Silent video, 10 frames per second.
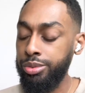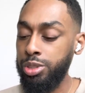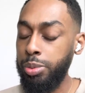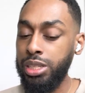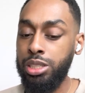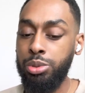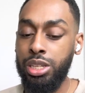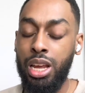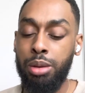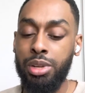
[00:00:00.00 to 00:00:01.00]
especially when it
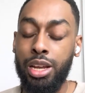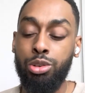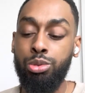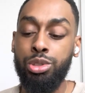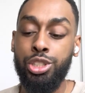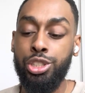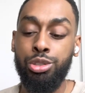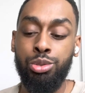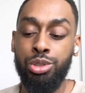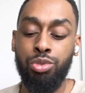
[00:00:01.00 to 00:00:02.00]
came to like who to
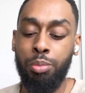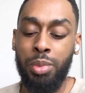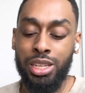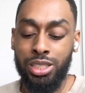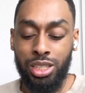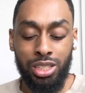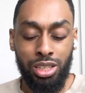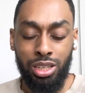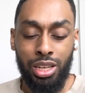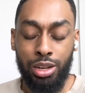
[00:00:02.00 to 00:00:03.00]
choose romantically,
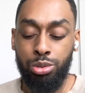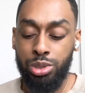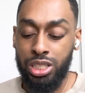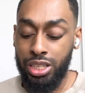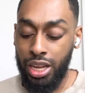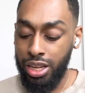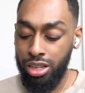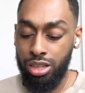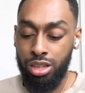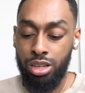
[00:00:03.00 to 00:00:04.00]
like who to date.
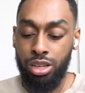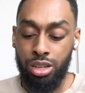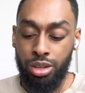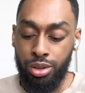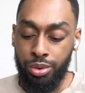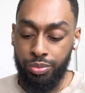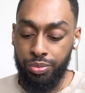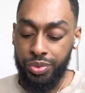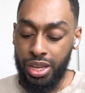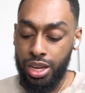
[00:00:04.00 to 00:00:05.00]

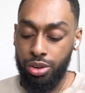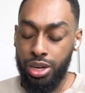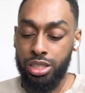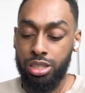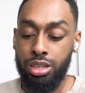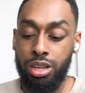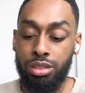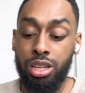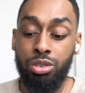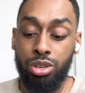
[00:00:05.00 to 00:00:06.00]
Yeah, you got the death
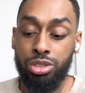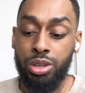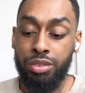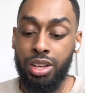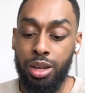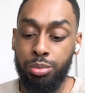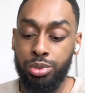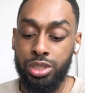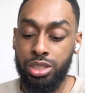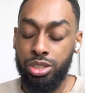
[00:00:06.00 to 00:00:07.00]
and you also have the high
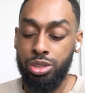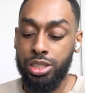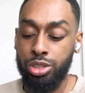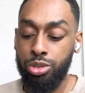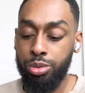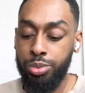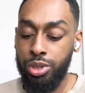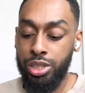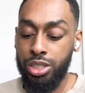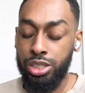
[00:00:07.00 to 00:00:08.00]
priestess. You got Scorpio
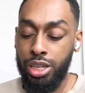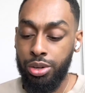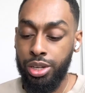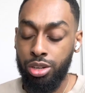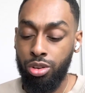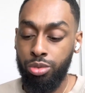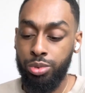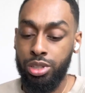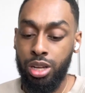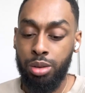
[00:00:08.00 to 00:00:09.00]
energy out here along
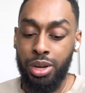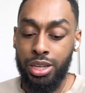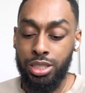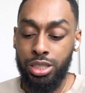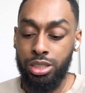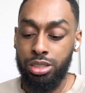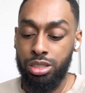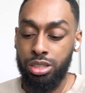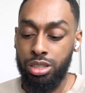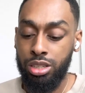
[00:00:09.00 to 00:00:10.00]
with uh, Pisces.
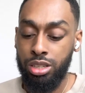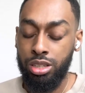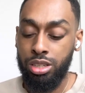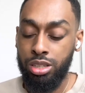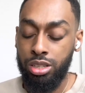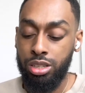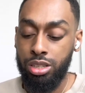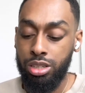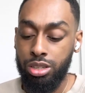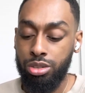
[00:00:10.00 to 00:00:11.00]

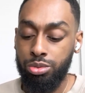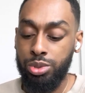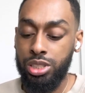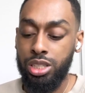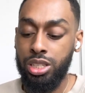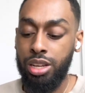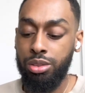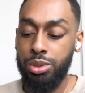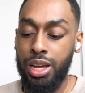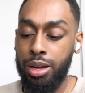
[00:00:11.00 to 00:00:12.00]
What's the death
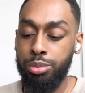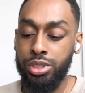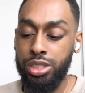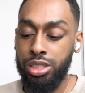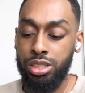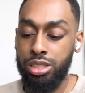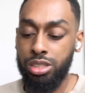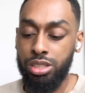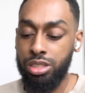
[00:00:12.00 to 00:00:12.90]
with the high priestess?